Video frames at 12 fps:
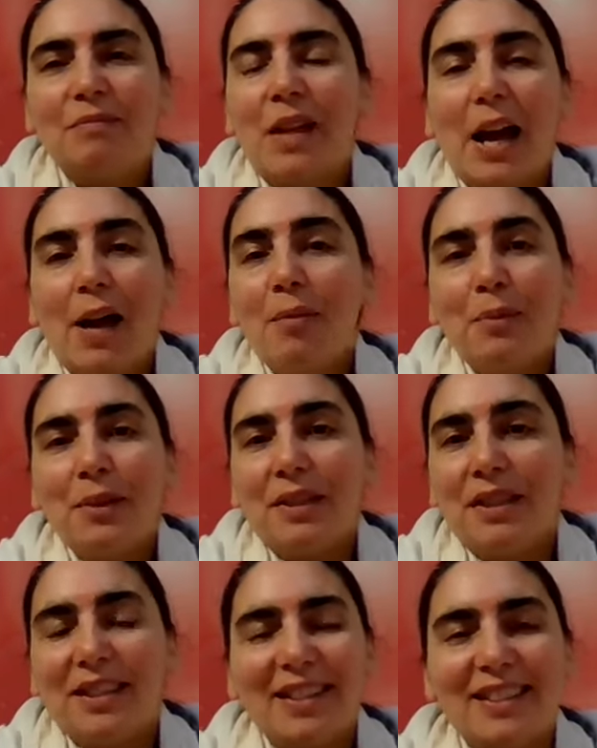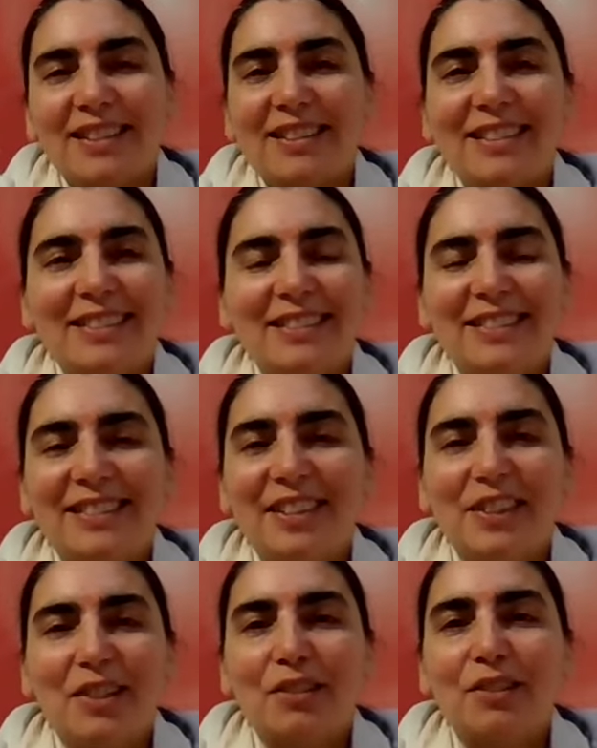happy and,
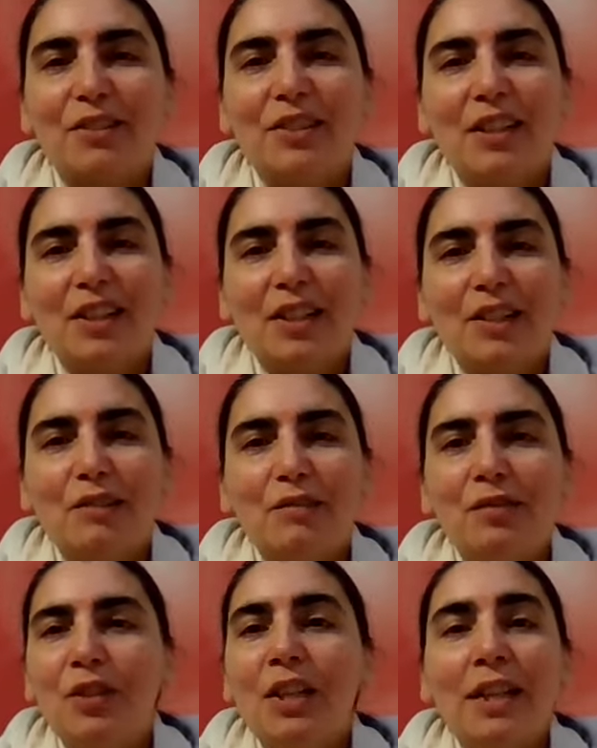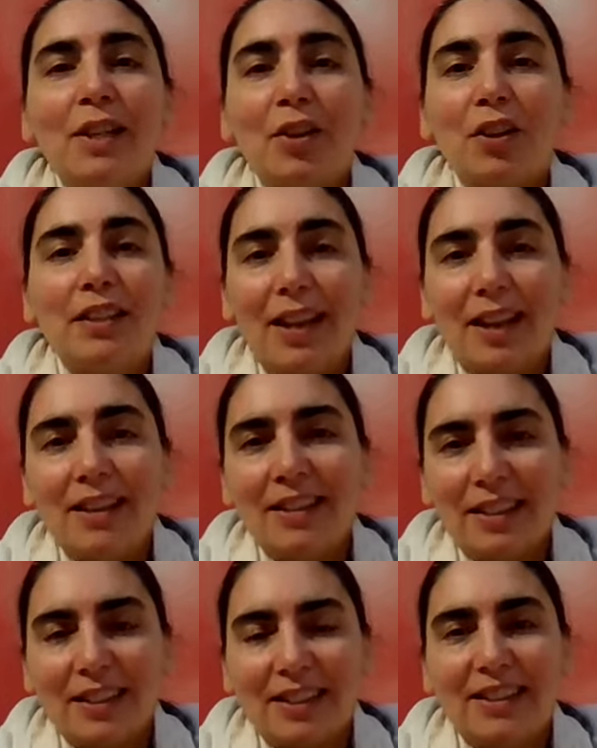you know, fully
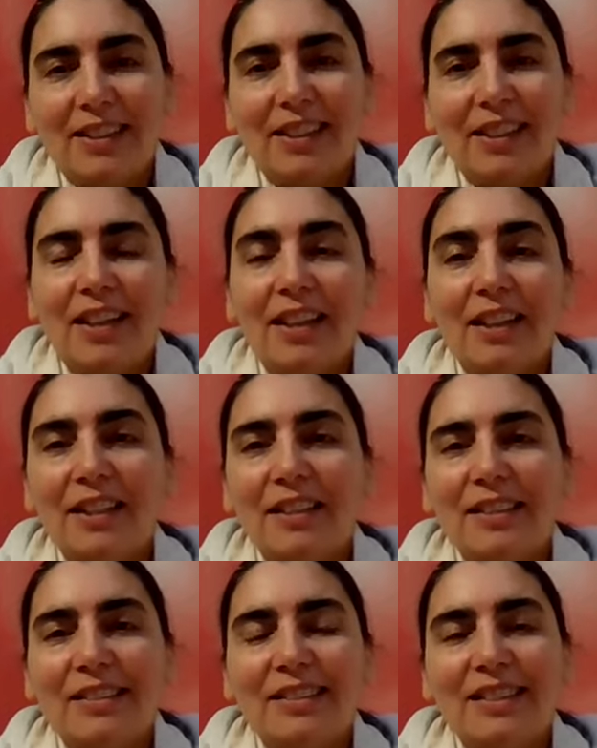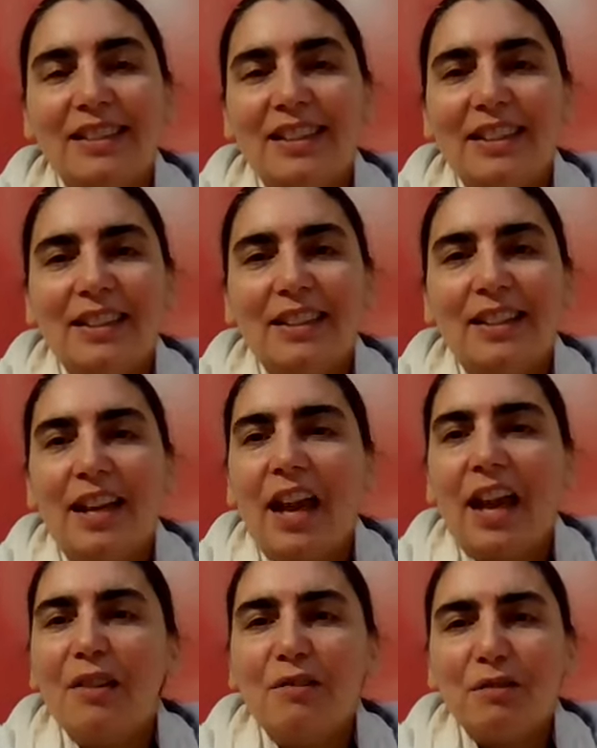contented in
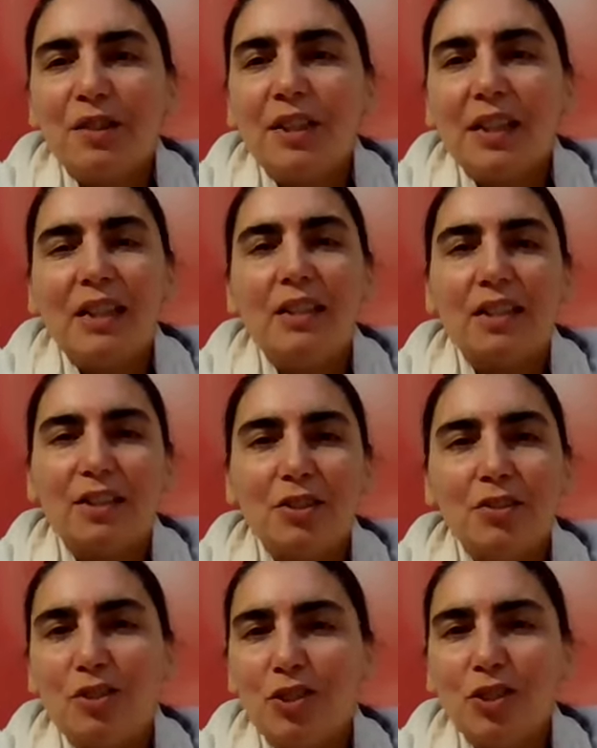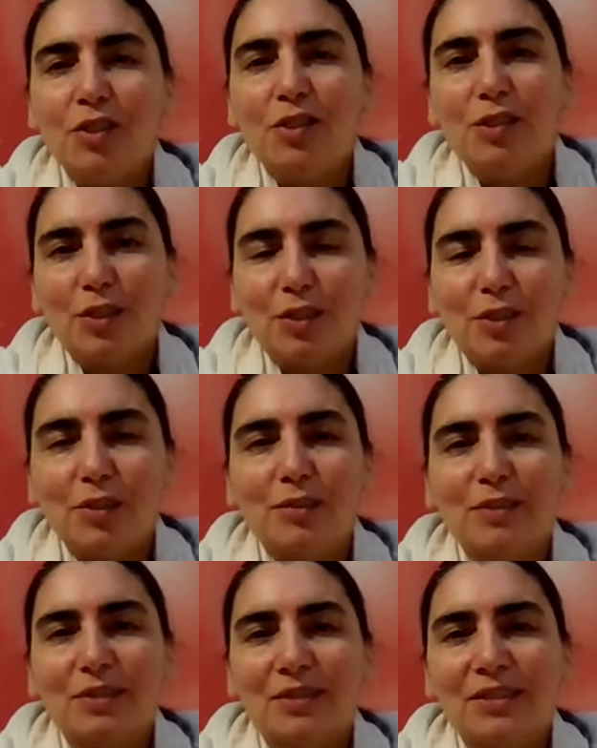everything that you choose to
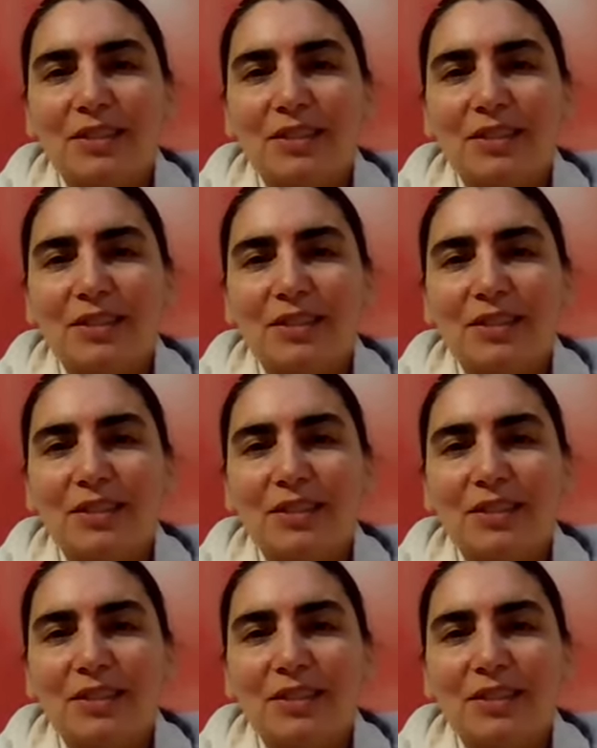do,